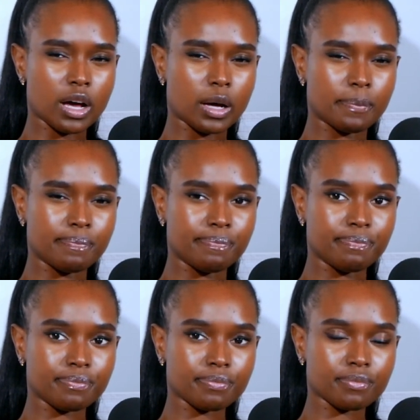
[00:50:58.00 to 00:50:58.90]

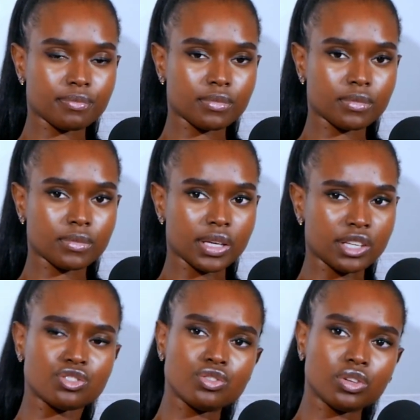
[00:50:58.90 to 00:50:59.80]
um,
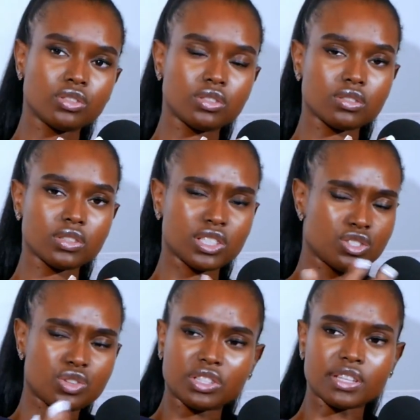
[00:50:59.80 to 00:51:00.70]
it's not
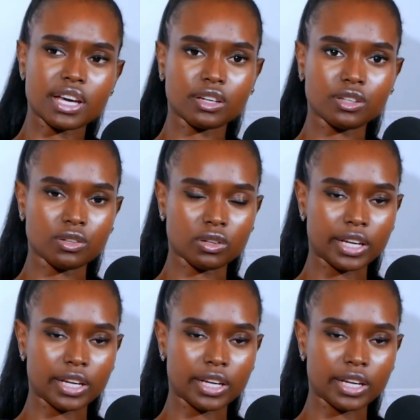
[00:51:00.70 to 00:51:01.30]
it's not there you